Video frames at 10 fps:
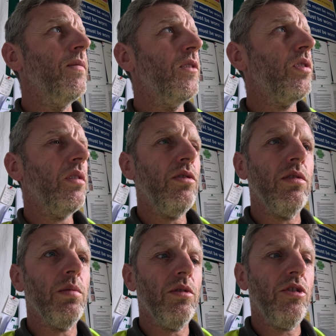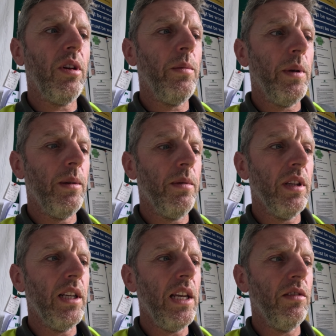So I just want to show people
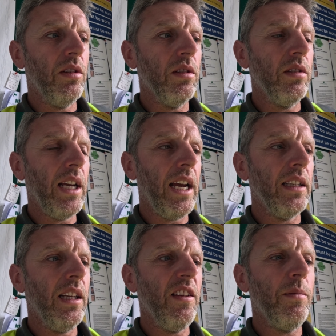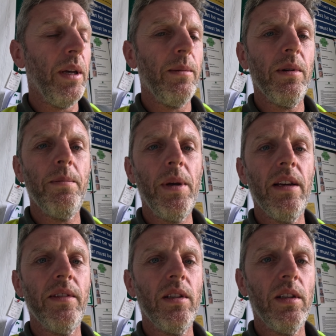that it is good, and give people a bit
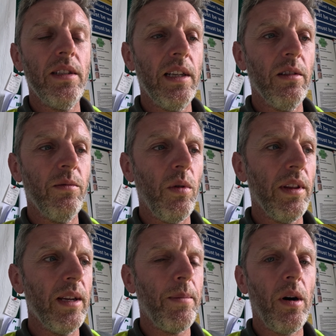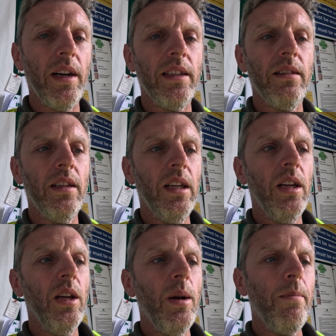of an idea of what buying
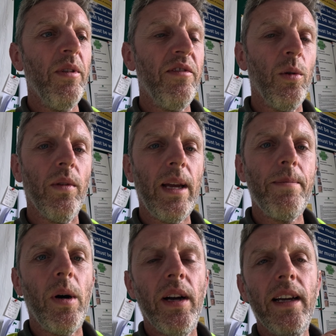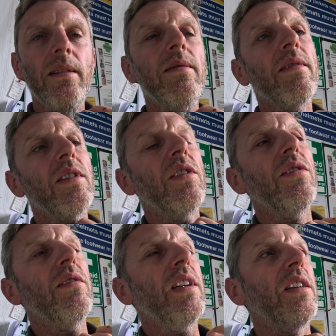before they buy it,
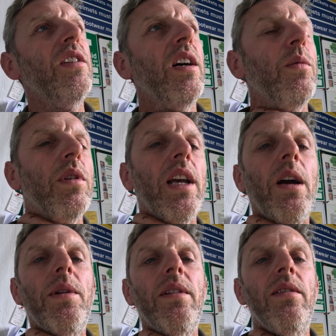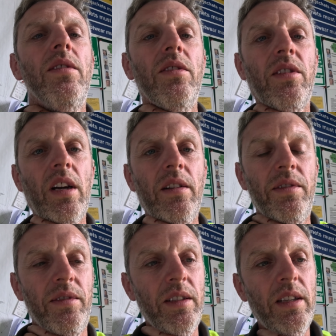because you know, you don't want to go into
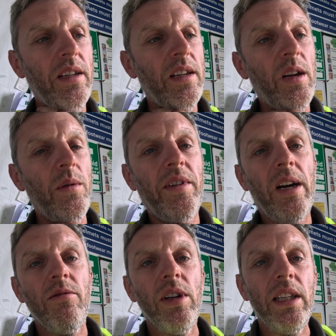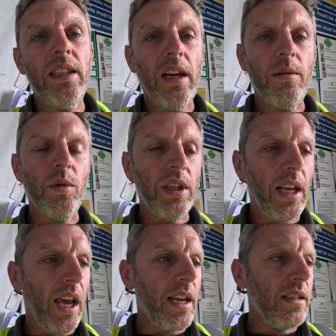stuff without really knowing what you're
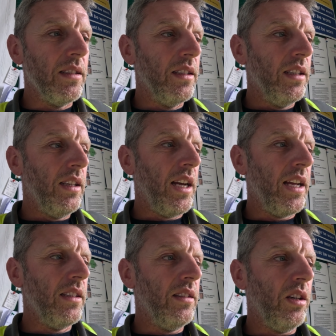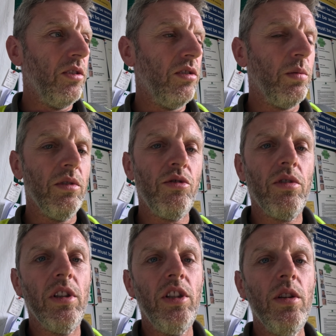getting, and I just want to
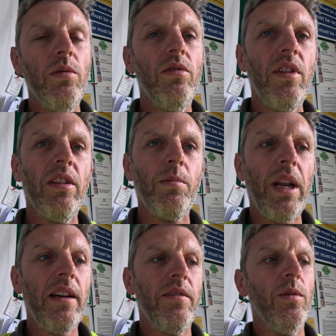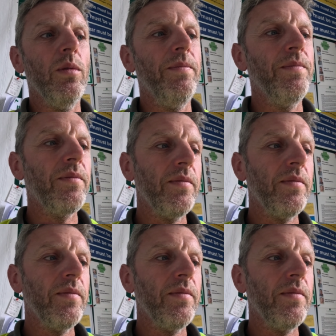try and use this platform